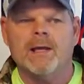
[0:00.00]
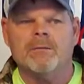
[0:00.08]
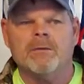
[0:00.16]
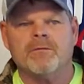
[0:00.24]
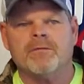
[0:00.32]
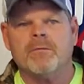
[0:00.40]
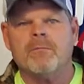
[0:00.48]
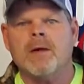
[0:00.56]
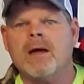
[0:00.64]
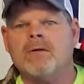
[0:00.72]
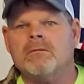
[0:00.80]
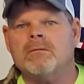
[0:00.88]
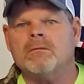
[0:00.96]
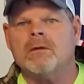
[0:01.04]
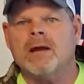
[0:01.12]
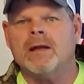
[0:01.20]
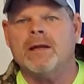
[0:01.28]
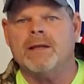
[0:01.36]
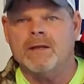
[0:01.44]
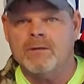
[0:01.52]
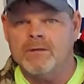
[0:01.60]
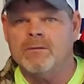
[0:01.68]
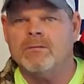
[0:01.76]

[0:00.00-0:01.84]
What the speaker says: But for mountain riding, you do